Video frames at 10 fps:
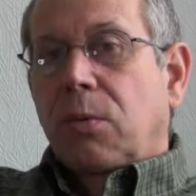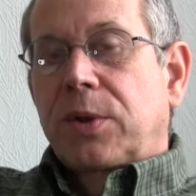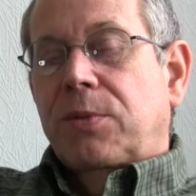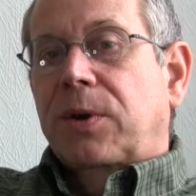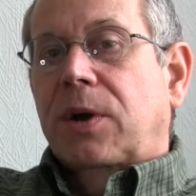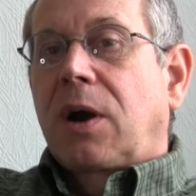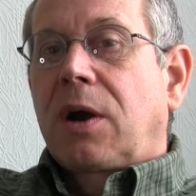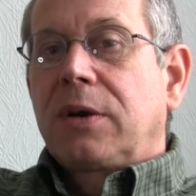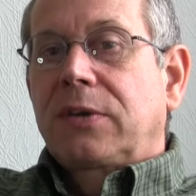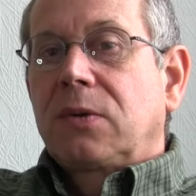with
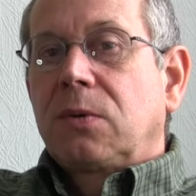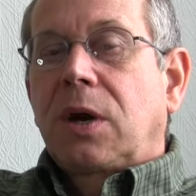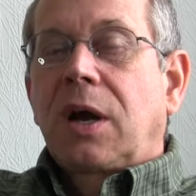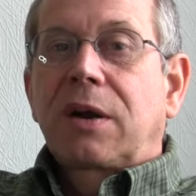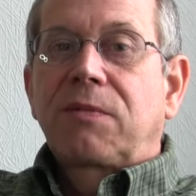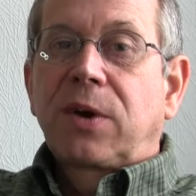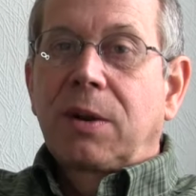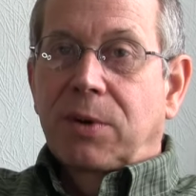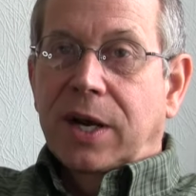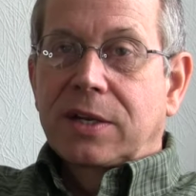regard to higher
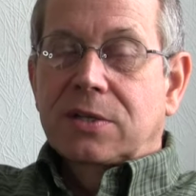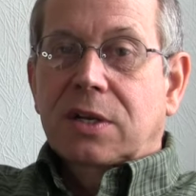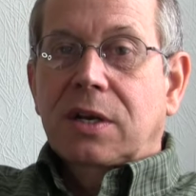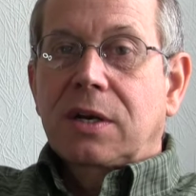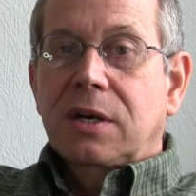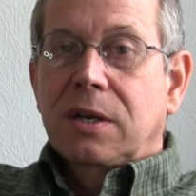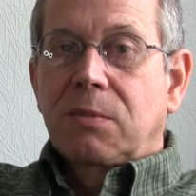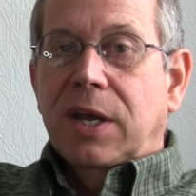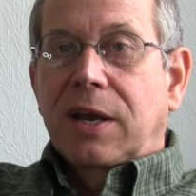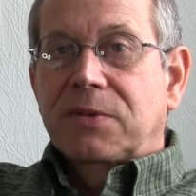frame rates, clearly
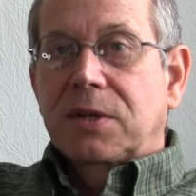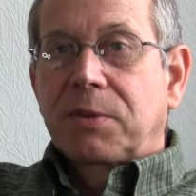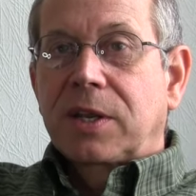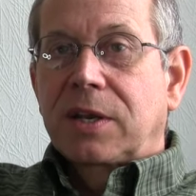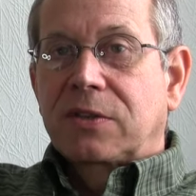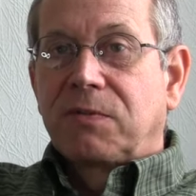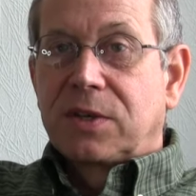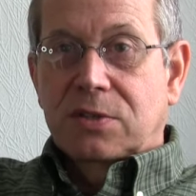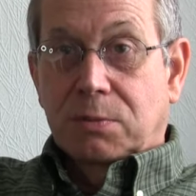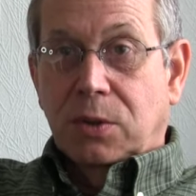we have something that's
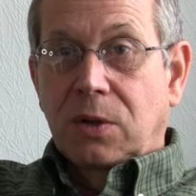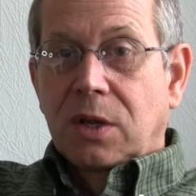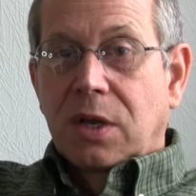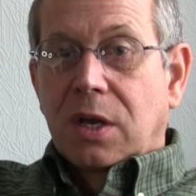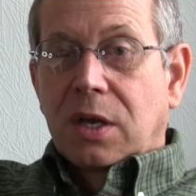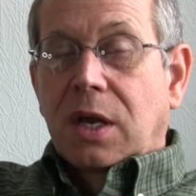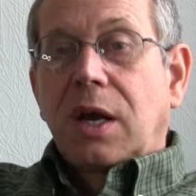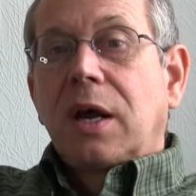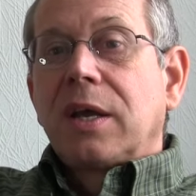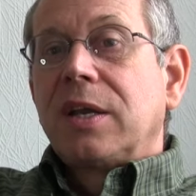visible.
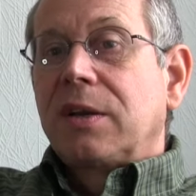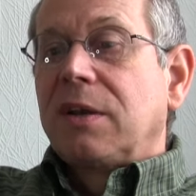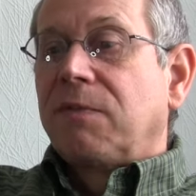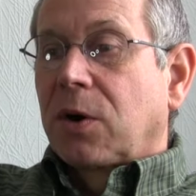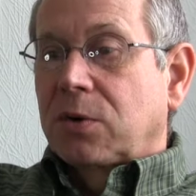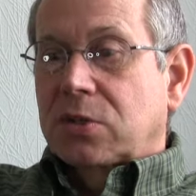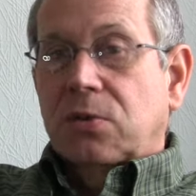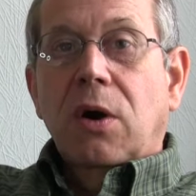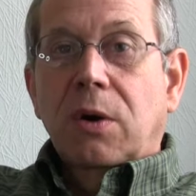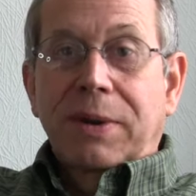It evokes
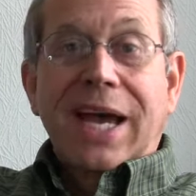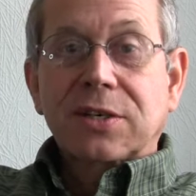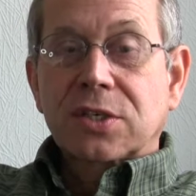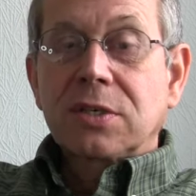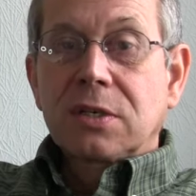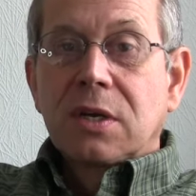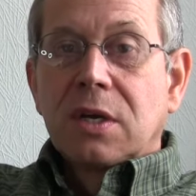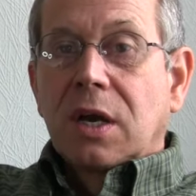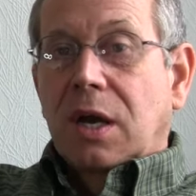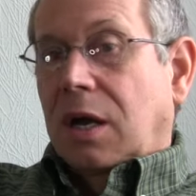strong passion.
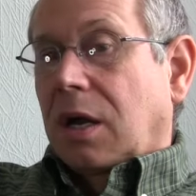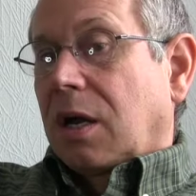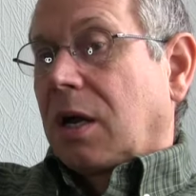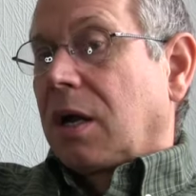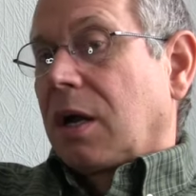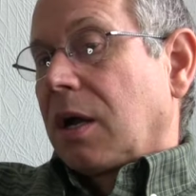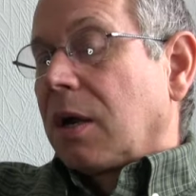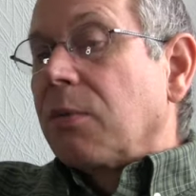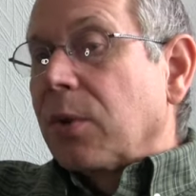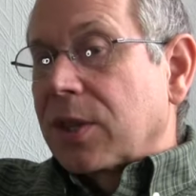
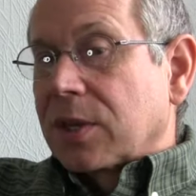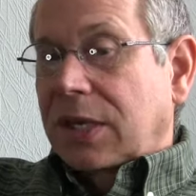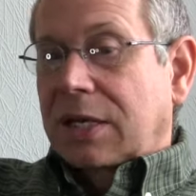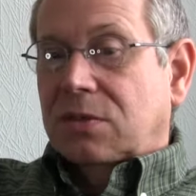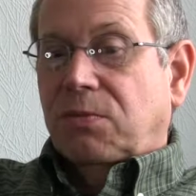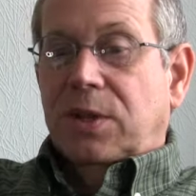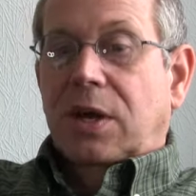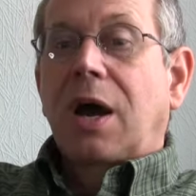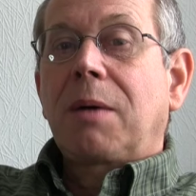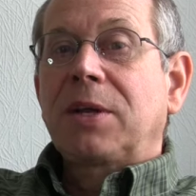With the tests for The
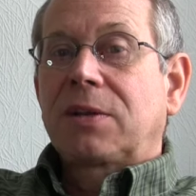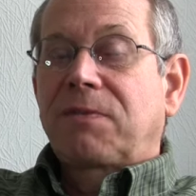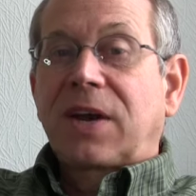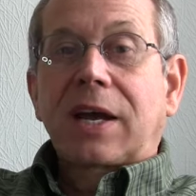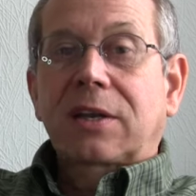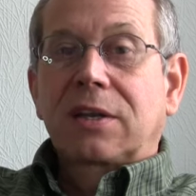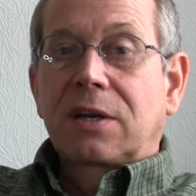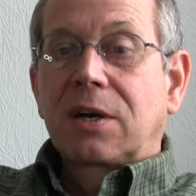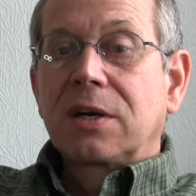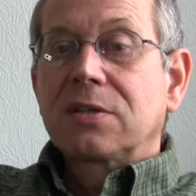Hobbit, the fact that
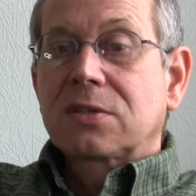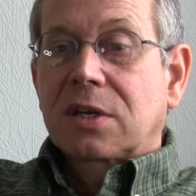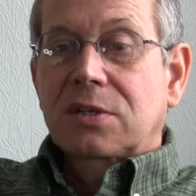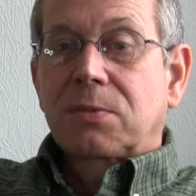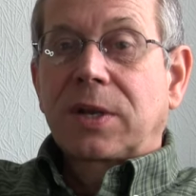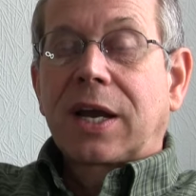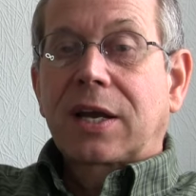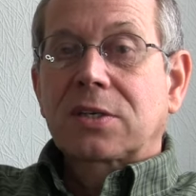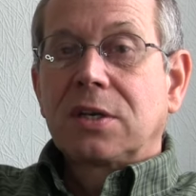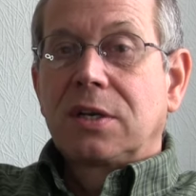there is such a
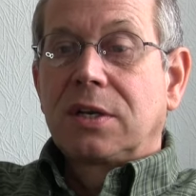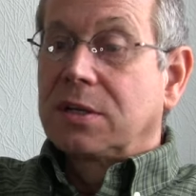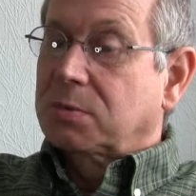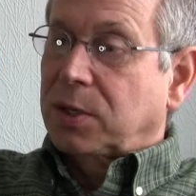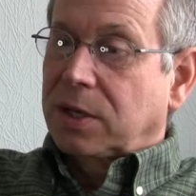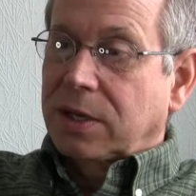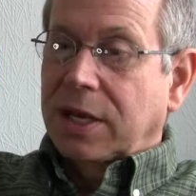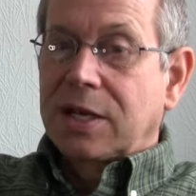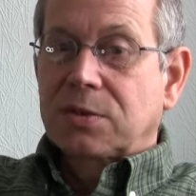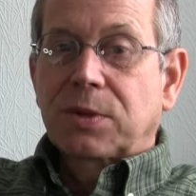reaction in this particular
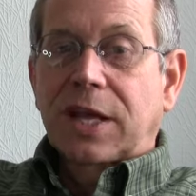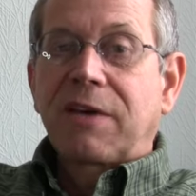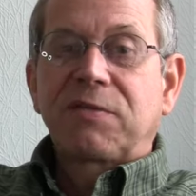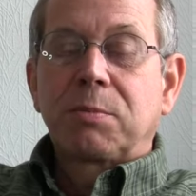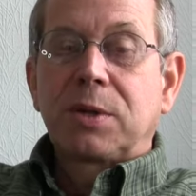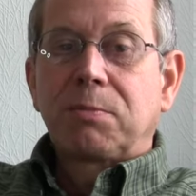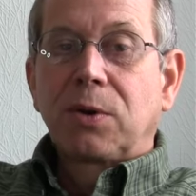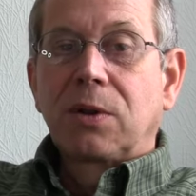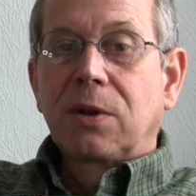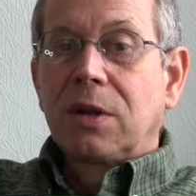case with half the
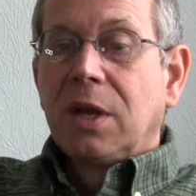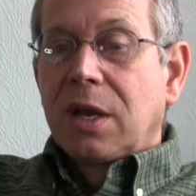people